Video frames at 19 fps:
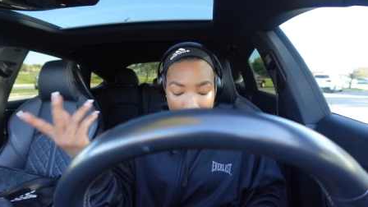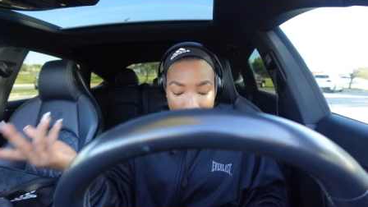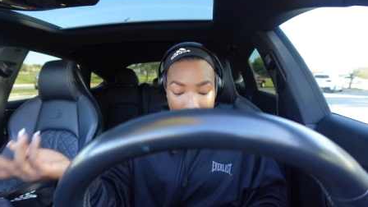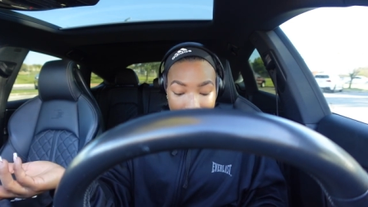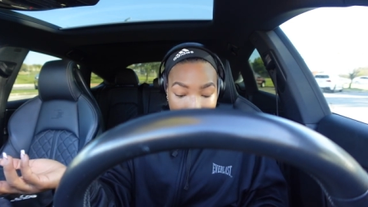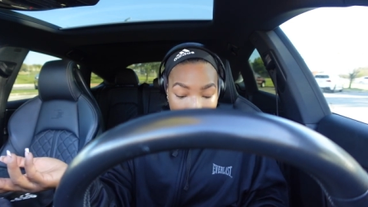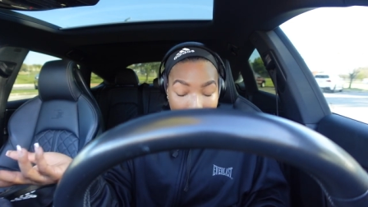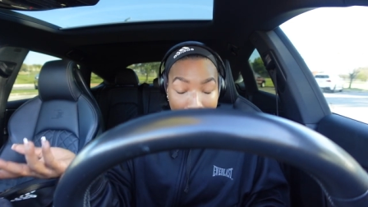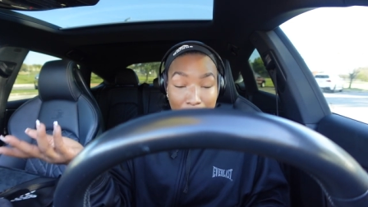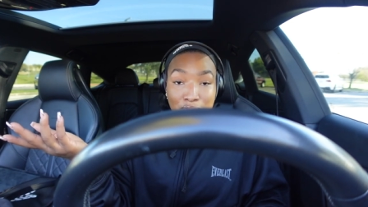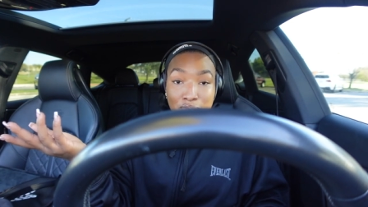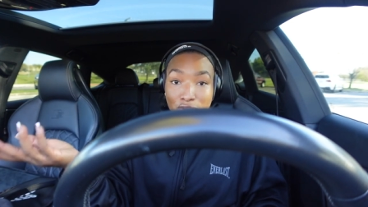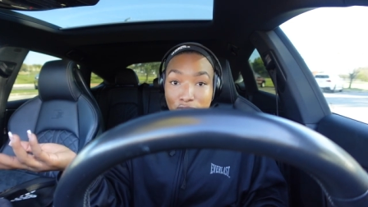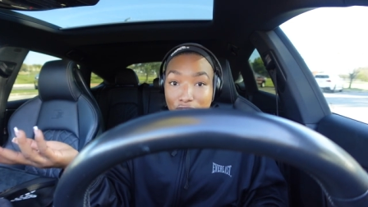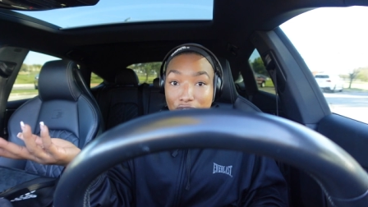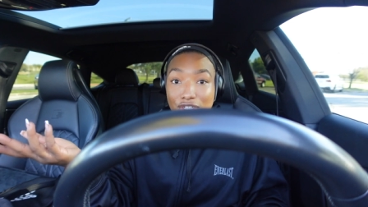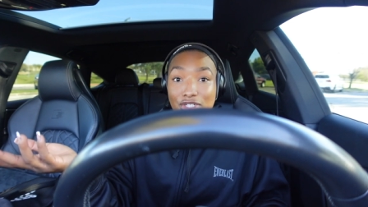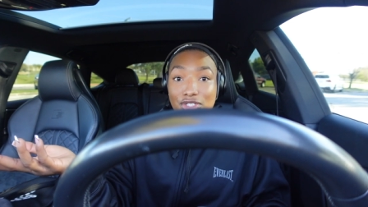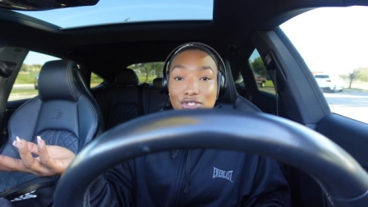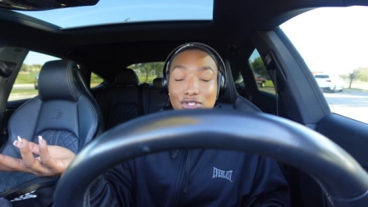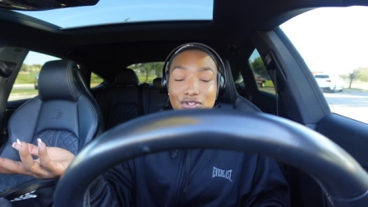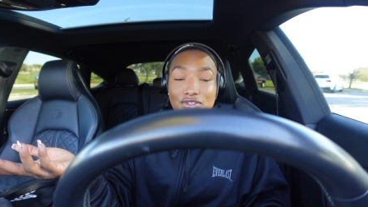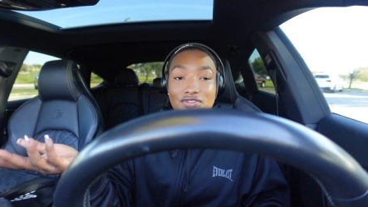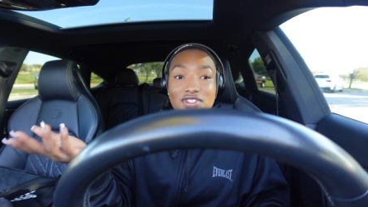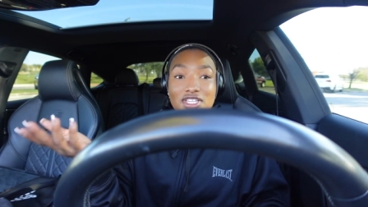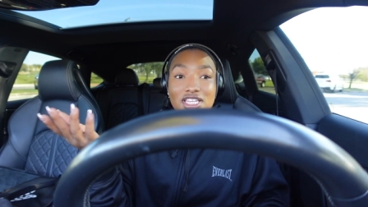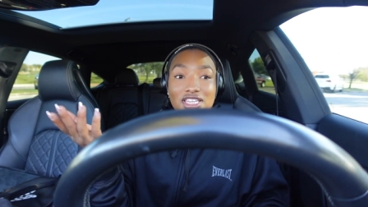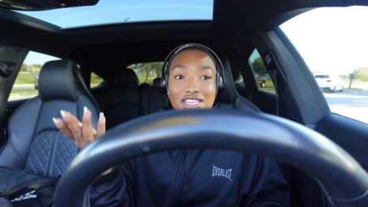that
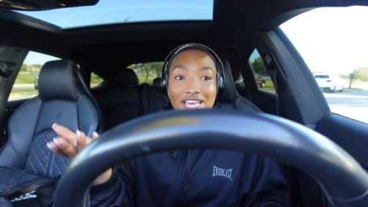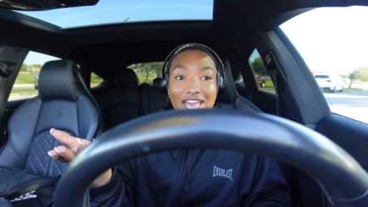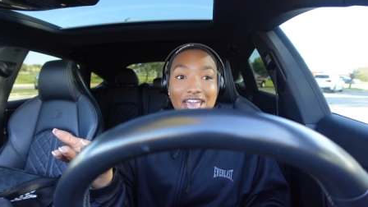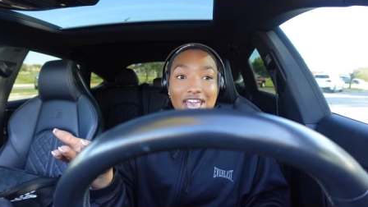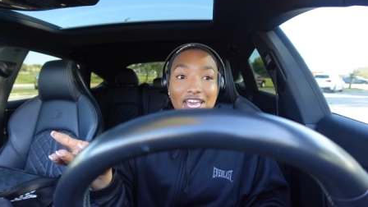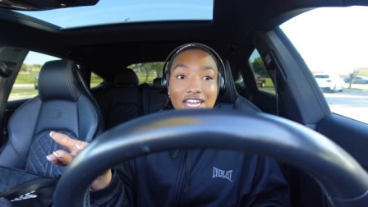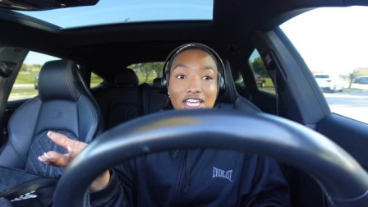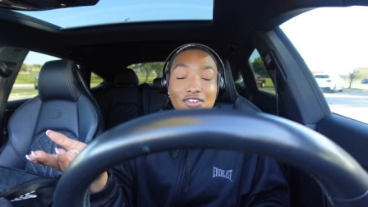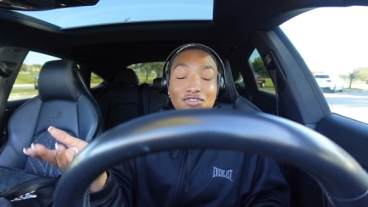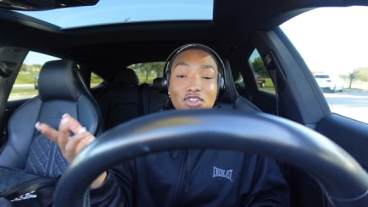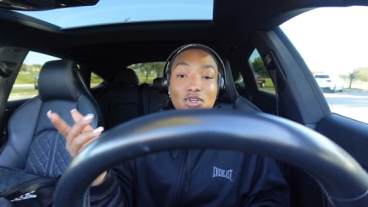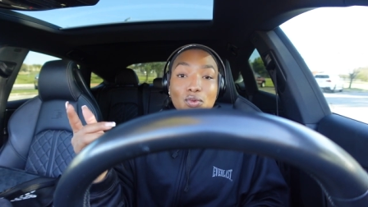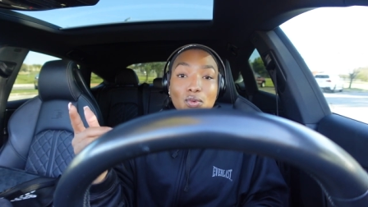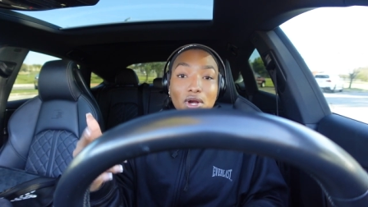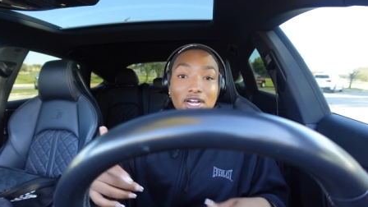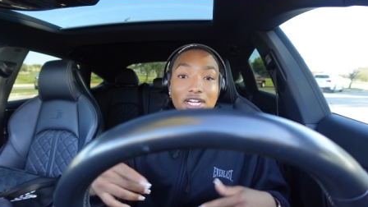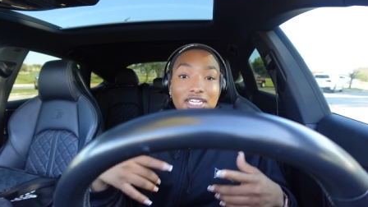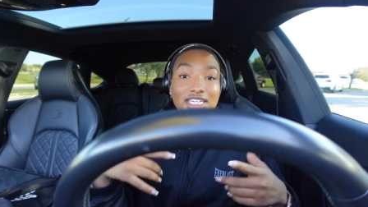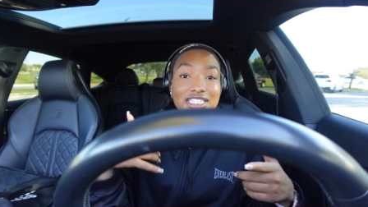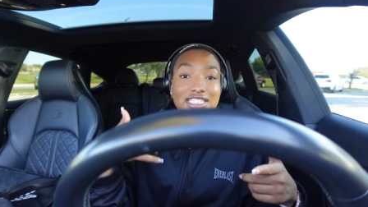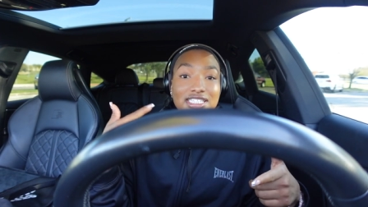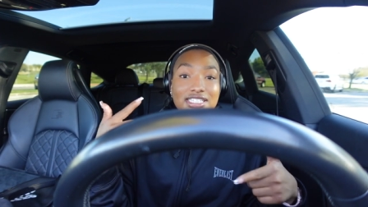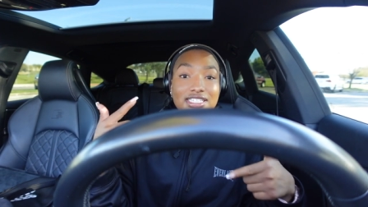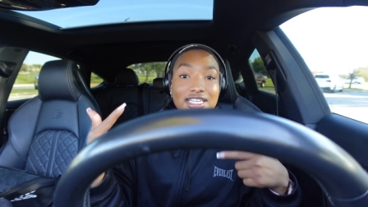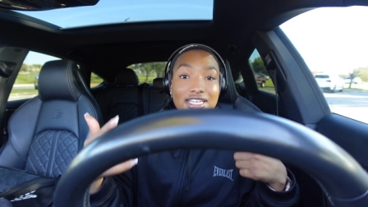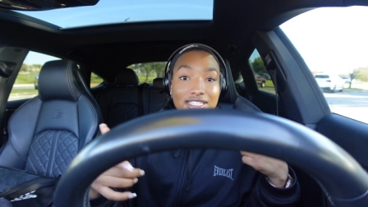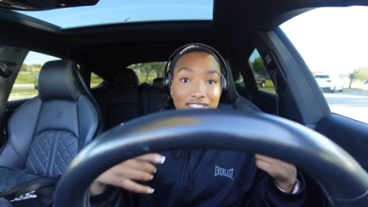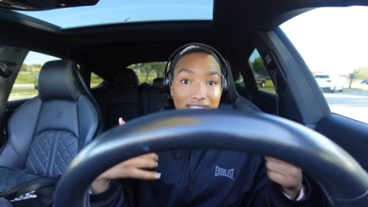proves that if you work
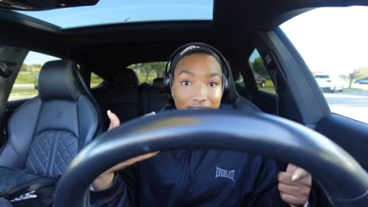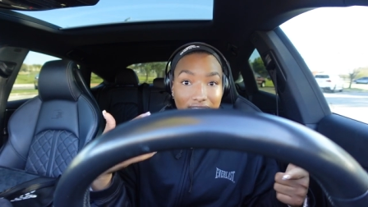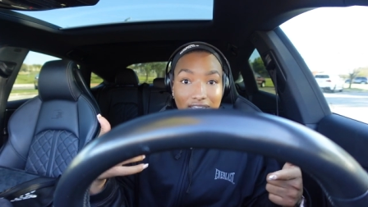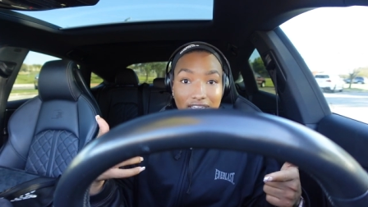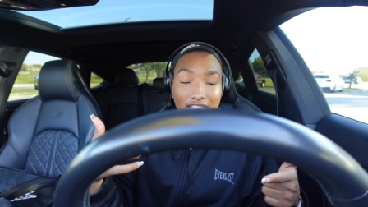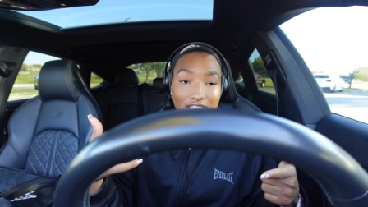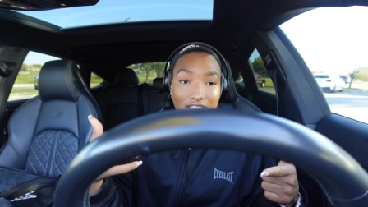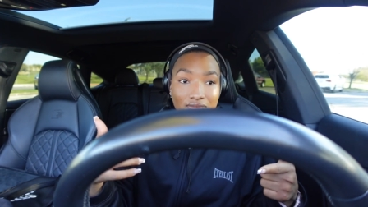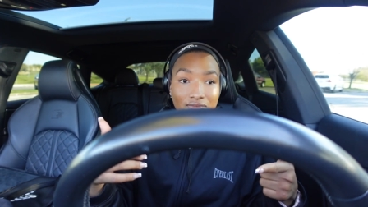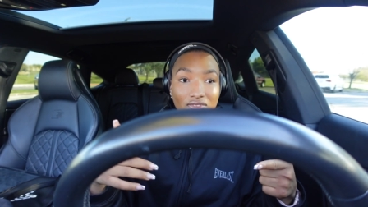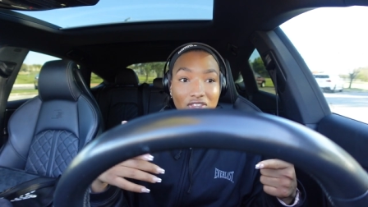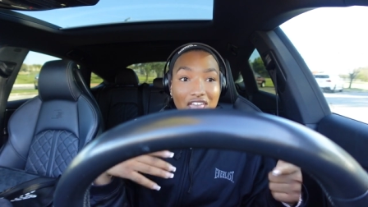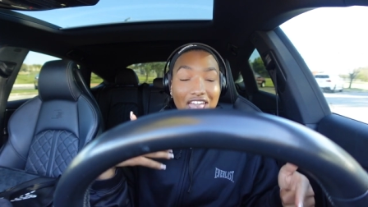consistently